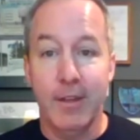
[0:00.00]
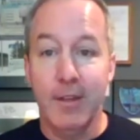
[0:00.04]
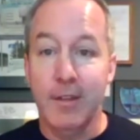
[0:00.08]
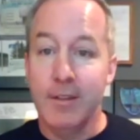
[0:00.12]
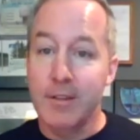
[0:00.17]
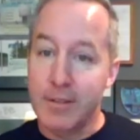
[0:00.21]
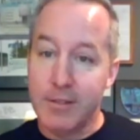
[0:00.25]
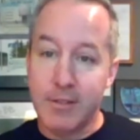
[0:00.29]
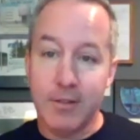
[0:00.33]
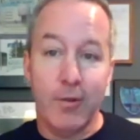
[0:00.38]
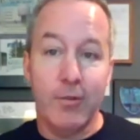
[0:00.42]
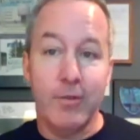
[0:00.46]

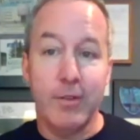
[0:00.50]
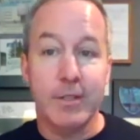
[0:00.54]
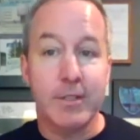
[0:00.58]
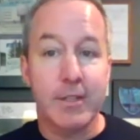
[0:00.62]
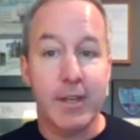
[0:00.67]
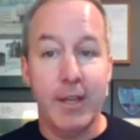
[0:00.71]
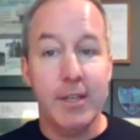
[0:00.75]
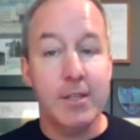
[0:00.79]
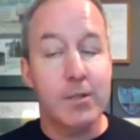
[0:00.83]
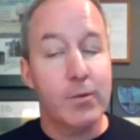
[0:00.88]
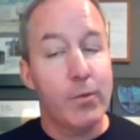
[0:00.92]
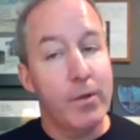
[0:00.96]
So in this
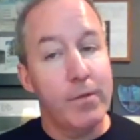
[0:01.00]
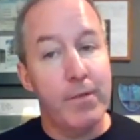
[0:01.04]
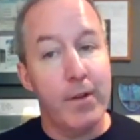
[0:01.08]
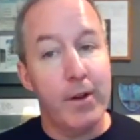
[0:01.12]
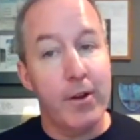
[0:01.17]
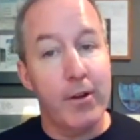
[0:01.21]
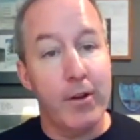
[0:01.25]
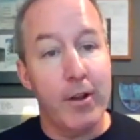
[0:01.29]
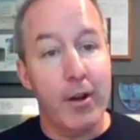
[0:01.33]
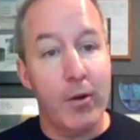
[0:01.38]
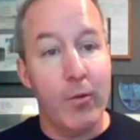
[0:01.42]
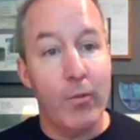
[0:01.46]
case, we
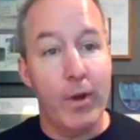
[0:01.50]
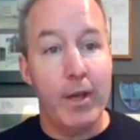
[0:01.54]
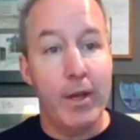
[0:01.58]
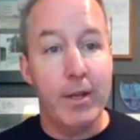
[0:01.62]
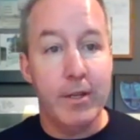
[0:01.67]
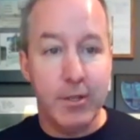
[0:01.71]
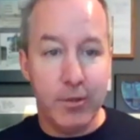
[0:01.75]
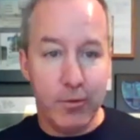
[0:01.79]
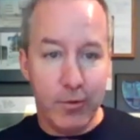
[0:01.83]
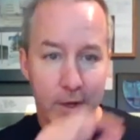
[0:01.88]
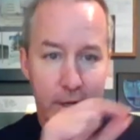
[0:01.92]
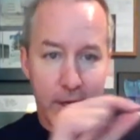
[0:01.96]
figured out a way
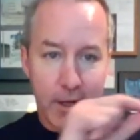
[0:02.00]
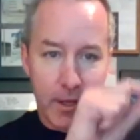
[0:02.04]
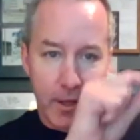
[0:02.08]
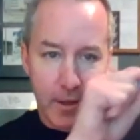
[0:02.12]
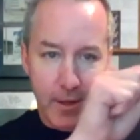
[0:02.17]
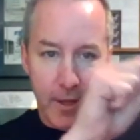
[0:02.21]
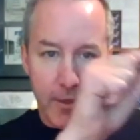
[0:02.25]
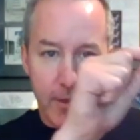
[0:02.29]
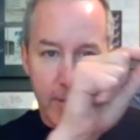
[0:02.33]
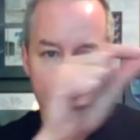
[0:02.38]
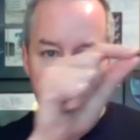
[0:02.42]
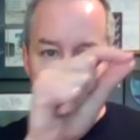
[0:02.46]
to
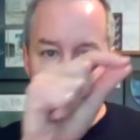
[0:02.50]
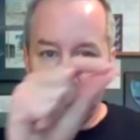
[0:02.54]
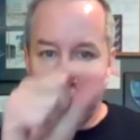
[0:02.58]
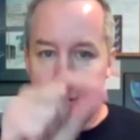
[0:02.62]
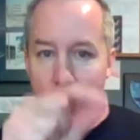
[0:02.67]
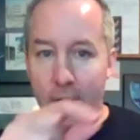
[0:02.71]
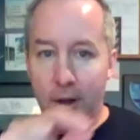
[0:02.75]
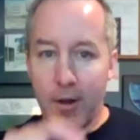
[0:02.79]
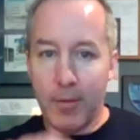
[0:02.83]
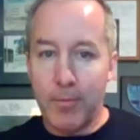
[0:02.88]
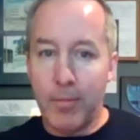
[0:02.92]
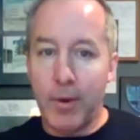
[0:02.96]
let them
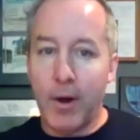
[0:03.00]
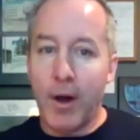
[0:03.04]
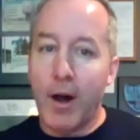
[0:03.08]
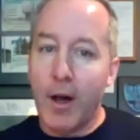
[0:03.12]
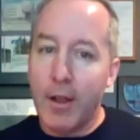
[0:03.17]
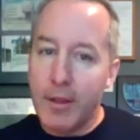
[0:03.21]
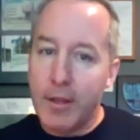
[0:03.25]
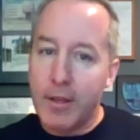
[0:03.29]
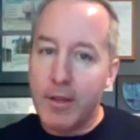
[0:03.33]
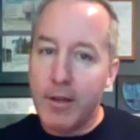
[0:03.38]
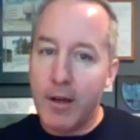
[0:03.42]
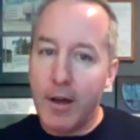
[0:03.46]
draw a
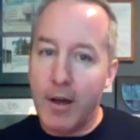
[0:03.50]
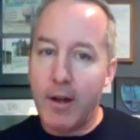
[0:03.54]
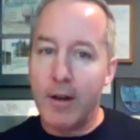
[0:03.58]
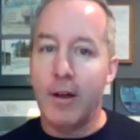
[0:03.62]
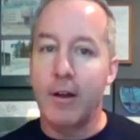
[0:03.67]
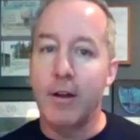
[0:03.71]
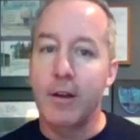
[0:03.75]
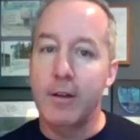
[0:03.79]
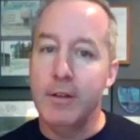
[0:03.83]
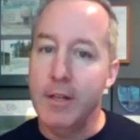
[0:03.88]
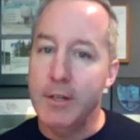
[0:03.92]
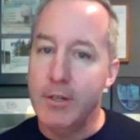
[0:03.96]
polygon on
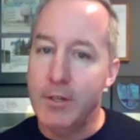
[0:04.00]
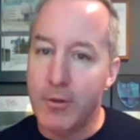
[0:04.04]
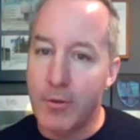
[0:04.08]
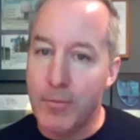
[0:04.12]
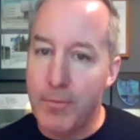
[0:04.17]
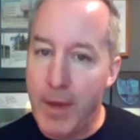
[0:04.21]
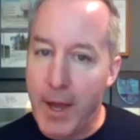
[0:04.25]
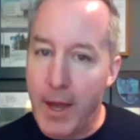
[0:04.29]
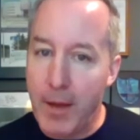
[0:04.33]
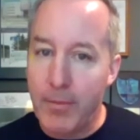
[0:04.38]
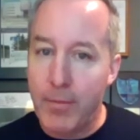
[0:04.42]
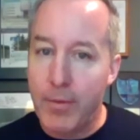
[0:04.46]
a digital
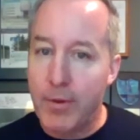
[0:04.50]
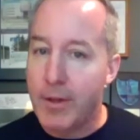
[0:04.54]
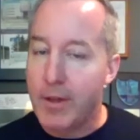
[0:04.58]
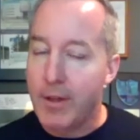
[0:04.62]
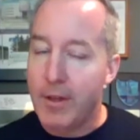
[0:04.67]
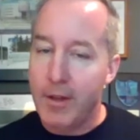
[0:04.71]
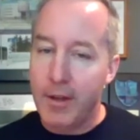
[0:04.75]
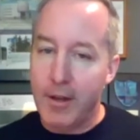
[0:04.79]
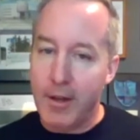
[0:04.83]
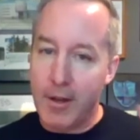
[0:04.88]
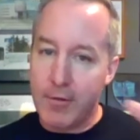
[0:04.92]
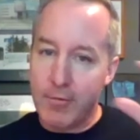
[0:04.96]
map
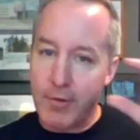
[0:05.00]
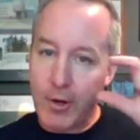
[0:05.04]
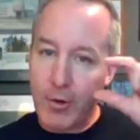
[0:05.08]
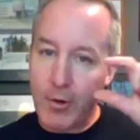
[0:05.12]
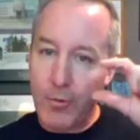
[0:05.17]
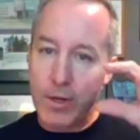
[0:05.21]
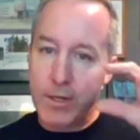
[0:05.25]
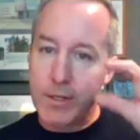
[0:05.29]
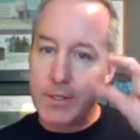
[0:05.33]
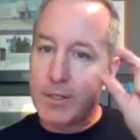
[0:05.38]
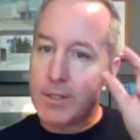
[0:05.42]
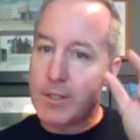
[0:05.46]
and
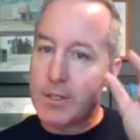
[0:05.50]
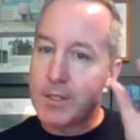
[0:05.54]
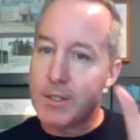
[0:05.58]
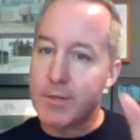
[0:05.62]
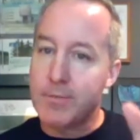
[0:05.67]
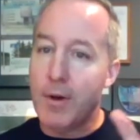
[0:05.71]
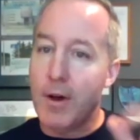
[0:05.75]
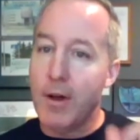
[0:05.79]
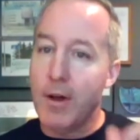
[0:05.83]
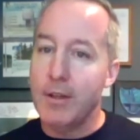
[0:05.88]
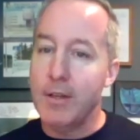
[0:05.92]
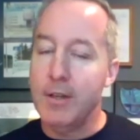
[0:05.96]
request a
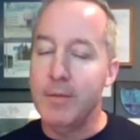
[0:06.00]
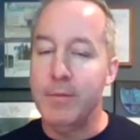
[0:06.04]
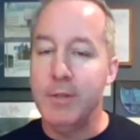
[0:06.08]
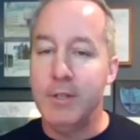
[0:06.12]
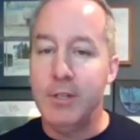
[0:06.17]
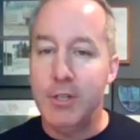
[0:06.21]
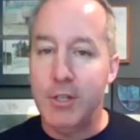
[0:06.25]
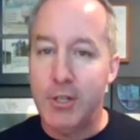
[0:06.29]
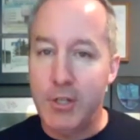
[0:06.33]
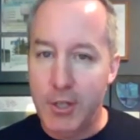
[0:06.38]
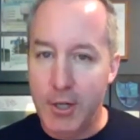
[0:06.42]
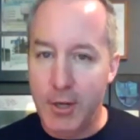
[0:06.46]
small
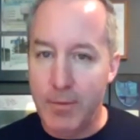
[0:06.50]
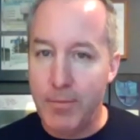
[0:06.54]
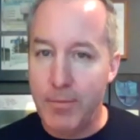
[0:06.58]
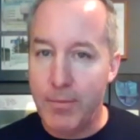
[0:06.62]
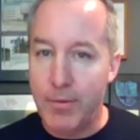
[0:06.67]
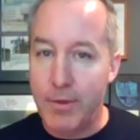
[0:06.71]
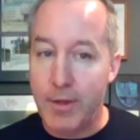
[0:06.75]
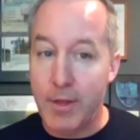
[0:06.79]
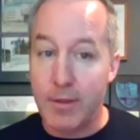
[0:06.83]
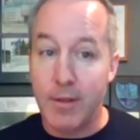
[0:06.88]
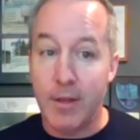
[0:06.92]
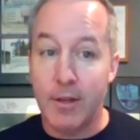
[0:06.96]
image chip
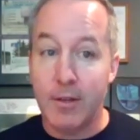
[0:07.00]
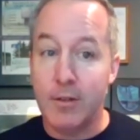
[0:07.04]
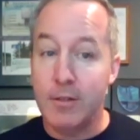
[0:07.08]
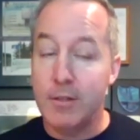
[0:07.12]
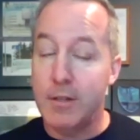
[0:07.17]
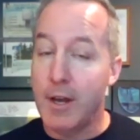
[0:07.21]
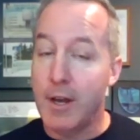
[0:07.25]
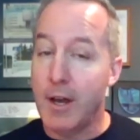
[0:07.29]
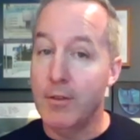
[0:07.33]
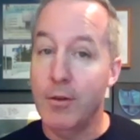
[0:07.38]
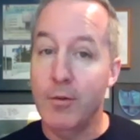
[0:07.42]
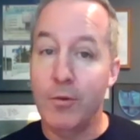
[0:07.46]
that they could
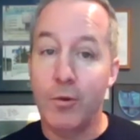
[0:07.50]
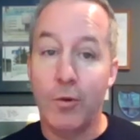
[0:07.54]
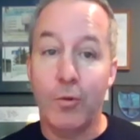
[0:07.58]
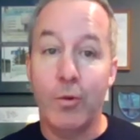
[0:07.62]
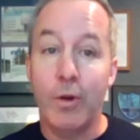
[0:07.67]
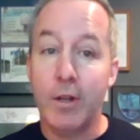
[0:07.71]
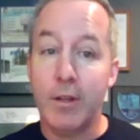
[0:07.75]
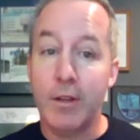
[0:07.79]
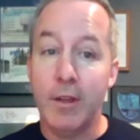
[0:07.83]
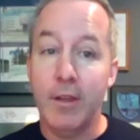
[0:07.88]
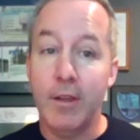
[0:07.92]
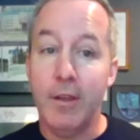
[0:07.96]
download
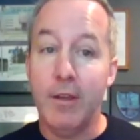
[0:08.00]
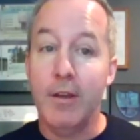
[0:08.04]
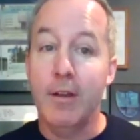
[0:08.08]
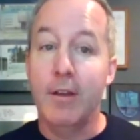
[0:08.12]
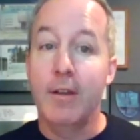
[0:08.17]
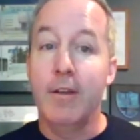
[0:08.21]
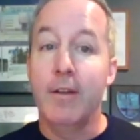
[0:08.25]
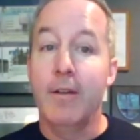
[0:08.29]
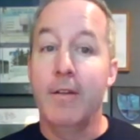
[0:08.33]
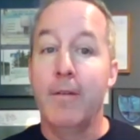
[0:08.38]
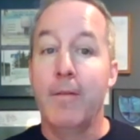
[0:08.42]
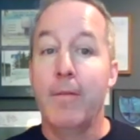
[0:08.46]
quickly
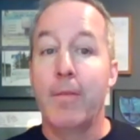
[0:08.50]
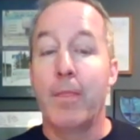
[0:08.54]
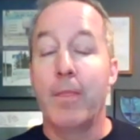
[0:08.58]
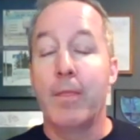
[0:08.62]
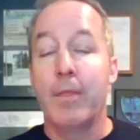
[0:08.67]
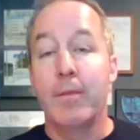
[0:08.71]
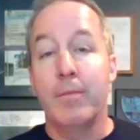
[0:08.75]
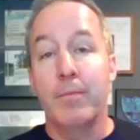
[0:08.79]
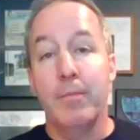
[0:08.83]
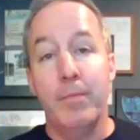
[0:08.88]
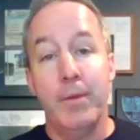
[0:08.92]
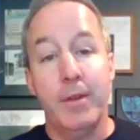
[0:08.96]

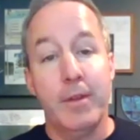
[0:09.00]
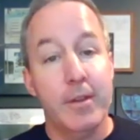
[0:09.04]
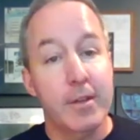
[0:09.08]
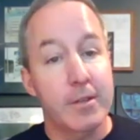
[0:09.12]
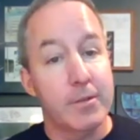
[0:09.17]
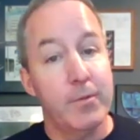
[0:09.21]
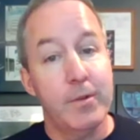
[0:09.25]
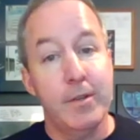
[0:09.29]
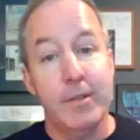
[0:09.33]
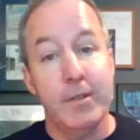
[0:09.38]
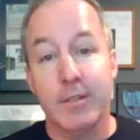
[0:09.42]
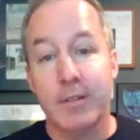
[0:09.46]
because
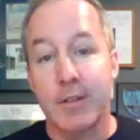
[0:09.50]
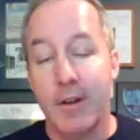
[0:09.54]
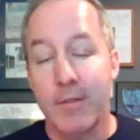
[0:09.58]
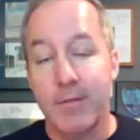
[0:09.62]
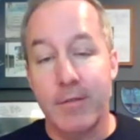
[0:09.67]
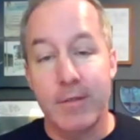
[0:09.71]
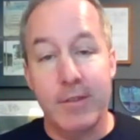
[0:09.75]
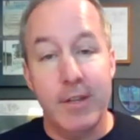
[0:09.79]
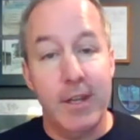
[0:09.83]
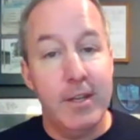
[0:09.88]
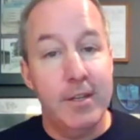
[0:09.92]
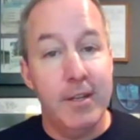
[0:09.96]
we discovered
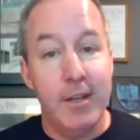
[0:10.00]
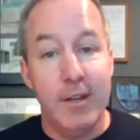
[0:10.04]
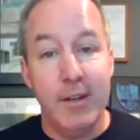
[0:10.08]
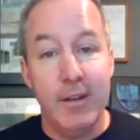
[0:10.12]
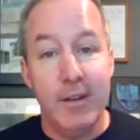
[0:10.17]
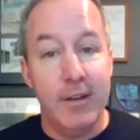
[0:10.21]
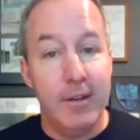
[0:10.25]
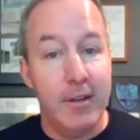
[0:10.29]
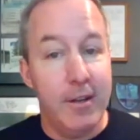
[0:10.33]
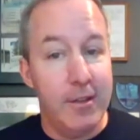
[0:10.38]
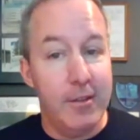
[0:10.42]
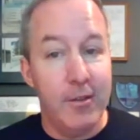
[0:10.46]
they didn't
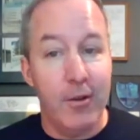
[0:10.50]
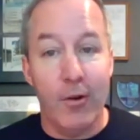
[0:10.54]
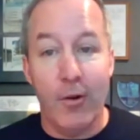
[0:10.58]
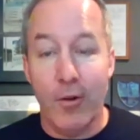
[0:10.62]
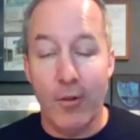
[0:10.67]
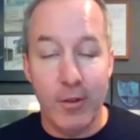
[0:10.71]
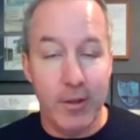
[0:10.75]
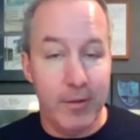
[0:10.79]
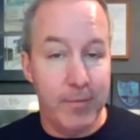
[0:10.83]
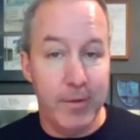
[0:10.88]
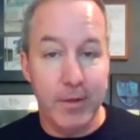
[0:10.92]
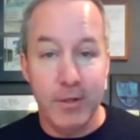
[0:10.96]
need the whole
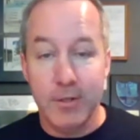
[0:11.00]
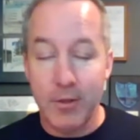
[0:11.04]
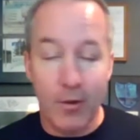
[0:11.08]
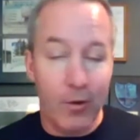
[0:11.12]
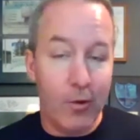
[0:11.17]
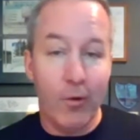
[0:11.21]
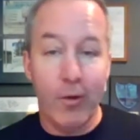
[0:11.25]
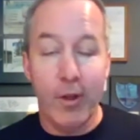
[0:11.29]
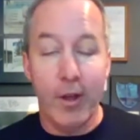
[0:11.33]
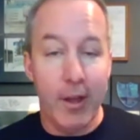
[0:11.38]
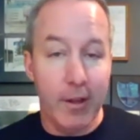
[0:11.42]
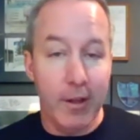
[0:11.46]
image, the
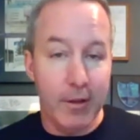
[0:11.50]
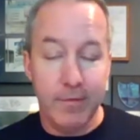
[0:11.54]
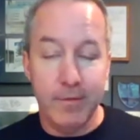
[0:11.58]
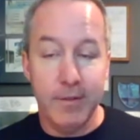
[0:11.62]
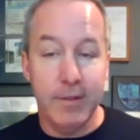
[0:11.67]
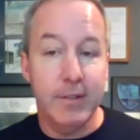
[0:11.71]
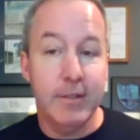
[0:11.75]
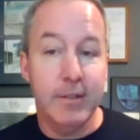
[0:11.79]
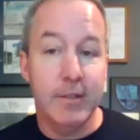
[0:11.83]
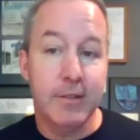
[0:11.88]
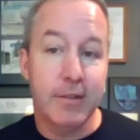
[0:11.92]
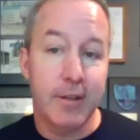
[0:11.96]
whole
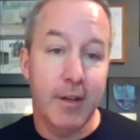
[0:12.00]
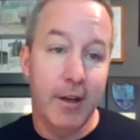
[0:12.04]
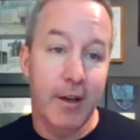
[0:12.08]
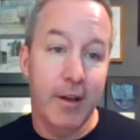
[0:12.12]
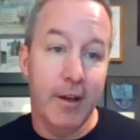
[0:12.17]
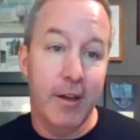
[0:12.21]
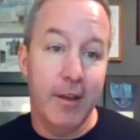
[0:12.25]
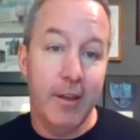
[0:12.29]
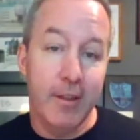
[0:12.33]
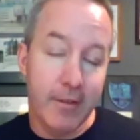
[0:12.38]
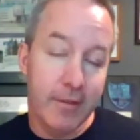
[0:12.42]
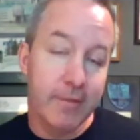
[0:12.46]
elephant
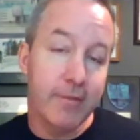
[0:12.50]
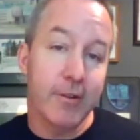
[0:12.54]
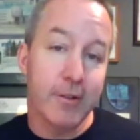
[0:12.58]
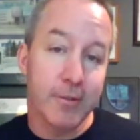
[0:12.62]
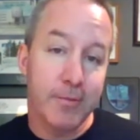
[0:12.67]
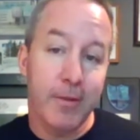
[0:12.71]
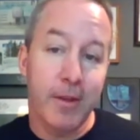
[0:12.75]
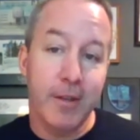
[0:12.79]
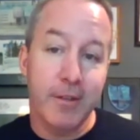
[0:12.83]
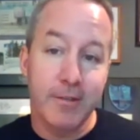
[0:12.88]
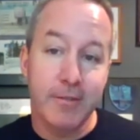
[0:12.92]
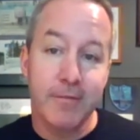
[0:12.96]
in the first
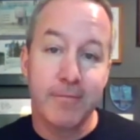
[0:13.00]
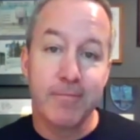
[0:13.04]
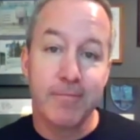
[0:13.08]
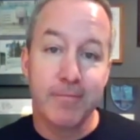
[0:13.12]
place.